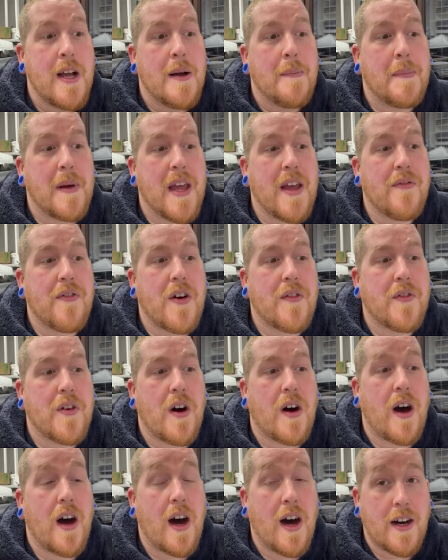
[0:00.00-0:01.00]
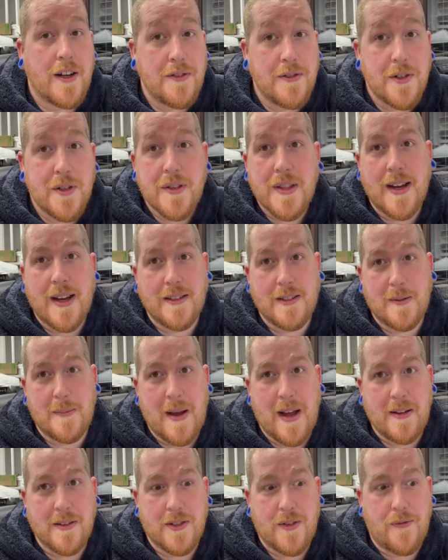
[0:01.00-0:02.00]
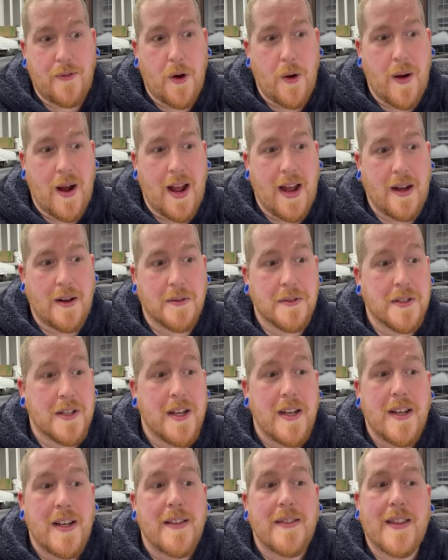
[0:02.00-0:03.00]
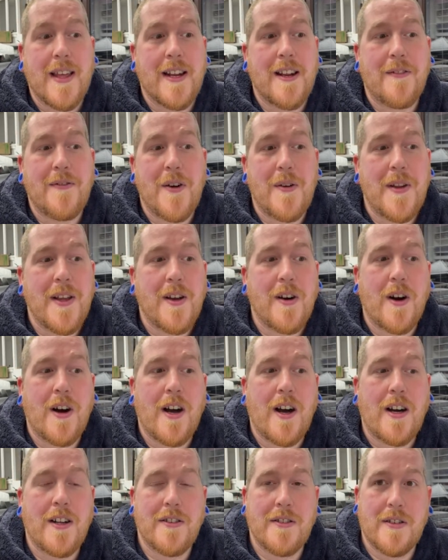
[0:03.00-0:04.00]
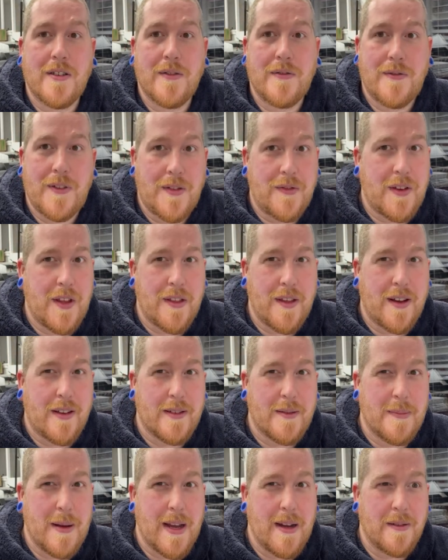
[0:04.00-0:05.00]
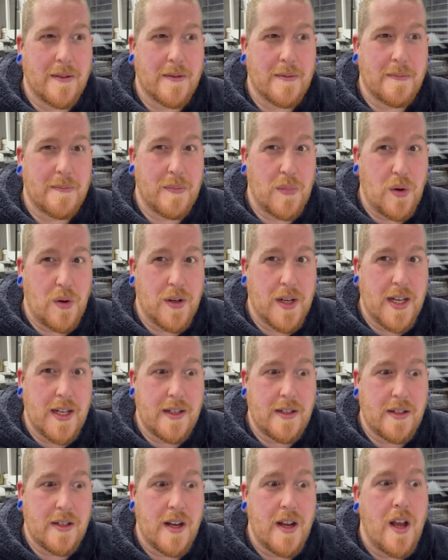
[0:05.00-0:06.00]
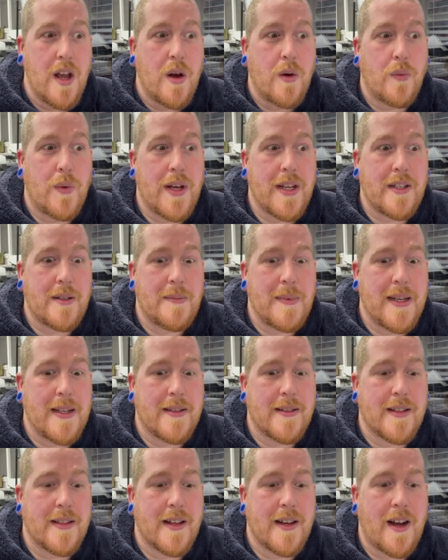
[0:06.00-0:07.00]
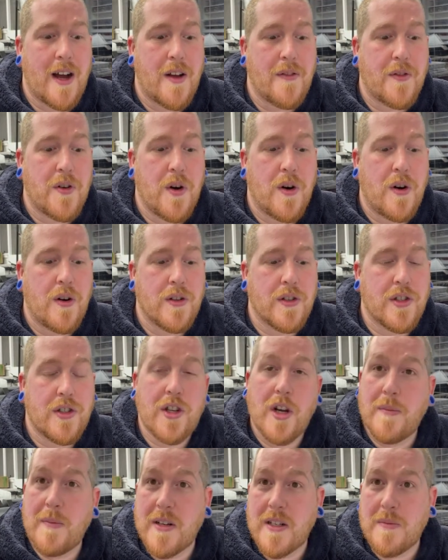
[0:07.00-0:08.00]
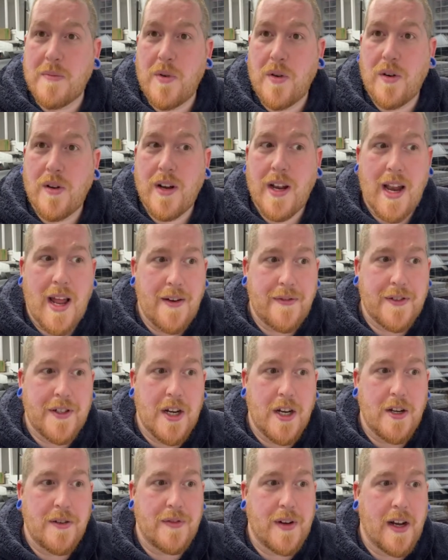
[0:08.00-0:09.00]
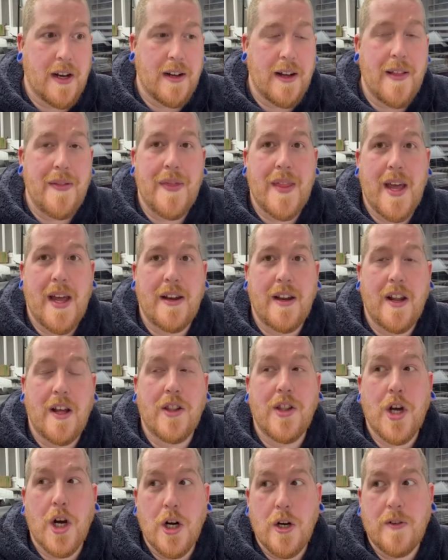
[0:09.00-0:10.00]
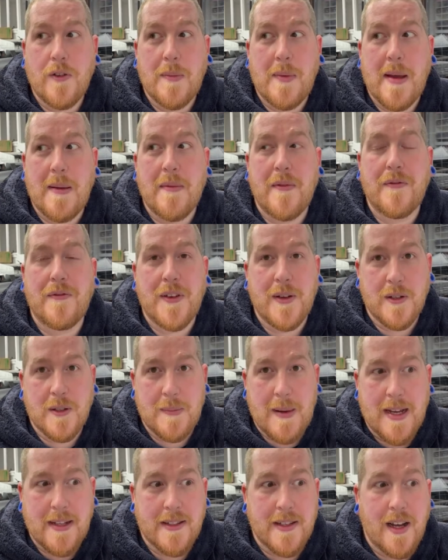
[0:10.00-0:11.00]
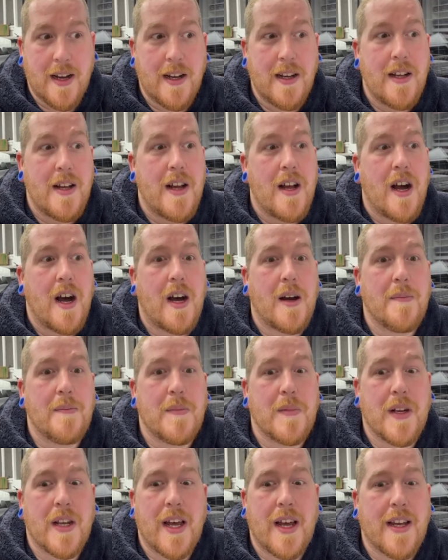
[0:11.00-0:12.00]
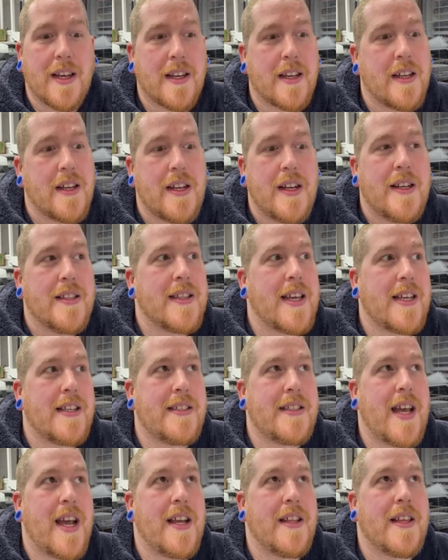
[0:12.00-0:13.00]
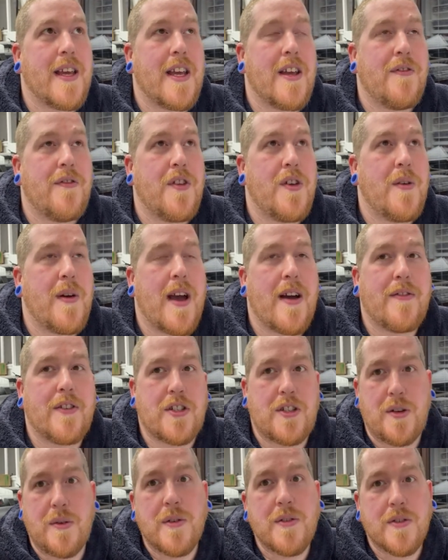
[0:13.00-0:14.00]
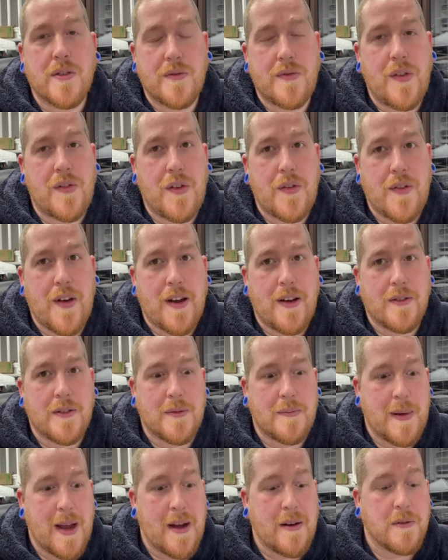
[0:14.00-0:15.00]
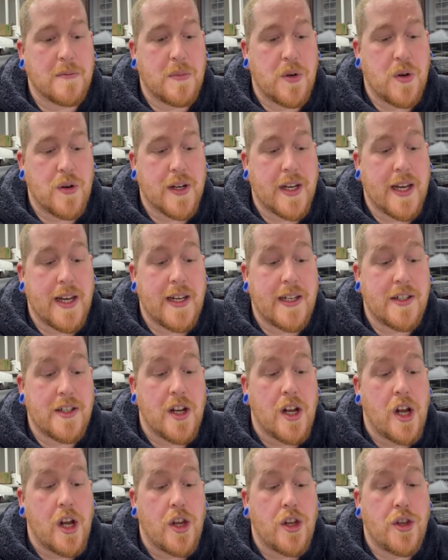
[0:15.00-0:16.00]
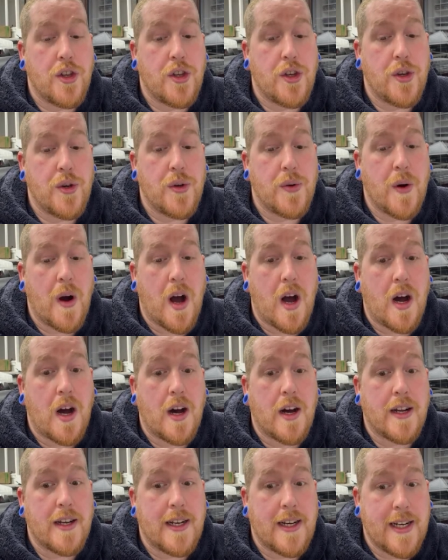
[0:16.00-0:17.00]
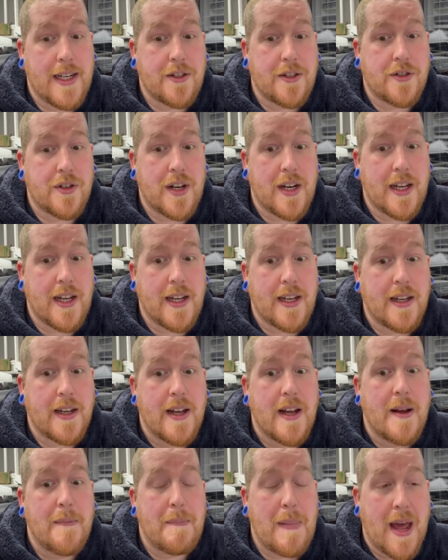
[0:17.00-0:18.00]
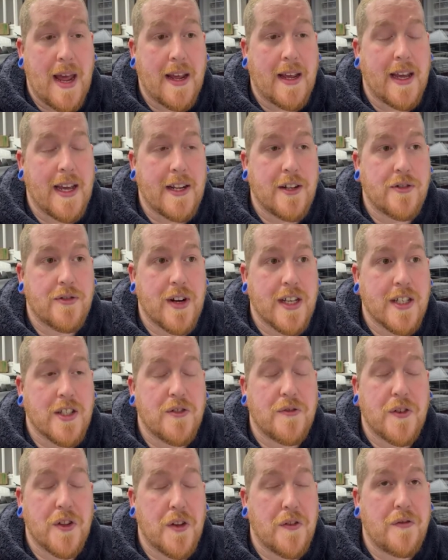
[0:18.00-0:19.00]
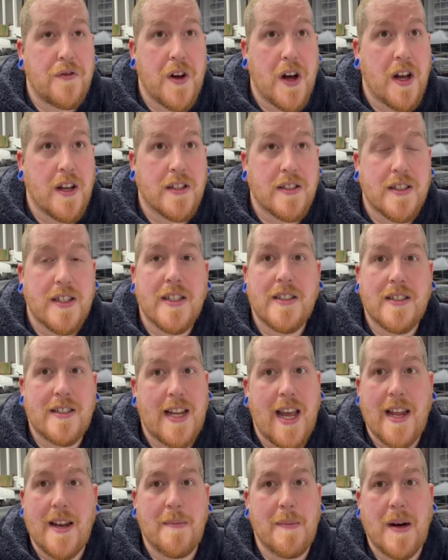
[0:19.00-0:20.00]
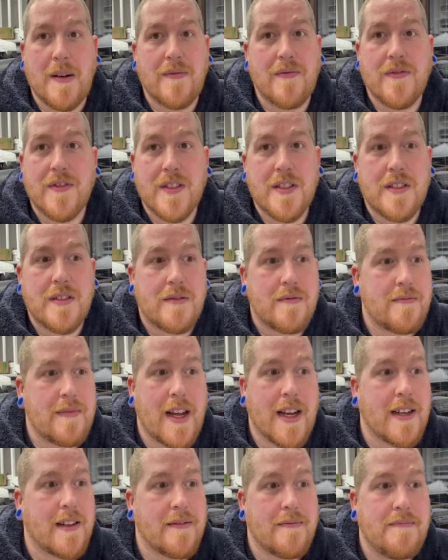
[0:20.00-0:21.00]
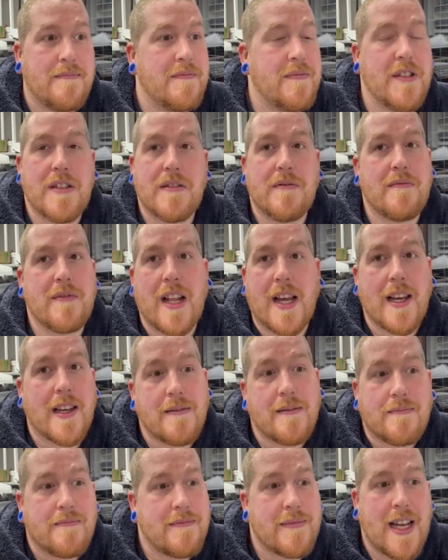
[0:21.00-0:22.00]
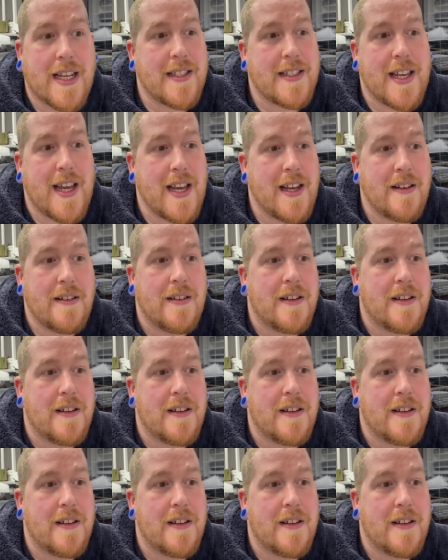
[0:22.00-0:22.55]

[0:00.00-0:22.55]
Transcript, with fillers: But if I've got a hundred thousand pounds to throw at a house, then I've only got a hundred and fifty thousand pound mortgage, which means that I've got so much more left over. And then an overpayment feels better. I'm like they say that if you have a two hundred and fifty thousand pound mortgage, you are literally paying interest for the first ten months. Like like that's it